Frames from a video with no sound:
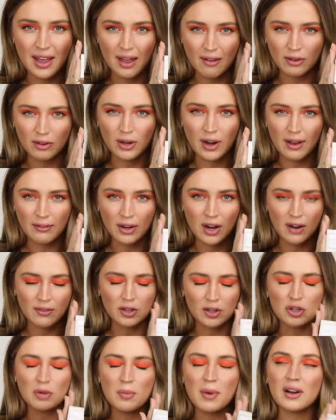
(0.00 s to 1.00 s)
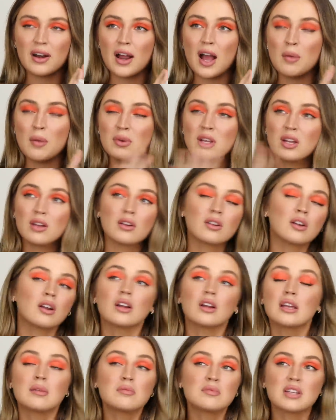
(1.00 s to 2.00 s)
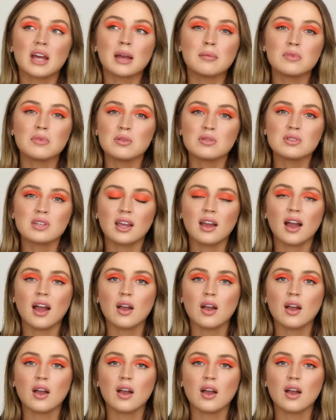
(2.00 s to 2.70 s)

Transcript: ever, ever, ever. No matter how many creams I'm using,